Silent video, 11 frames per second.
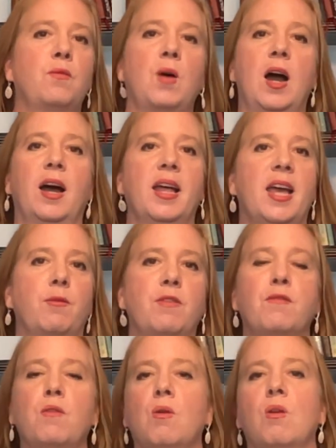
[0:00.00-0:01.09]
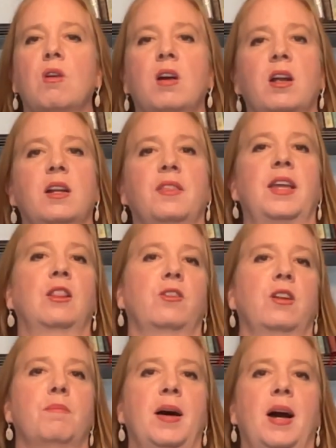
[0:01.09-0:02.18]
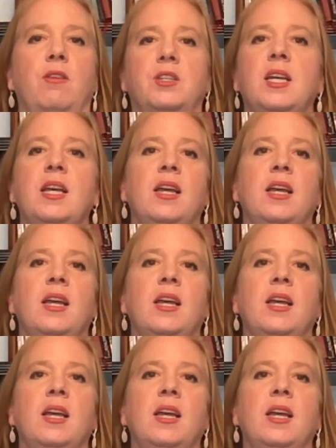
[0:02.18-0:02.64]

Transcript: Henry Ford, they learn about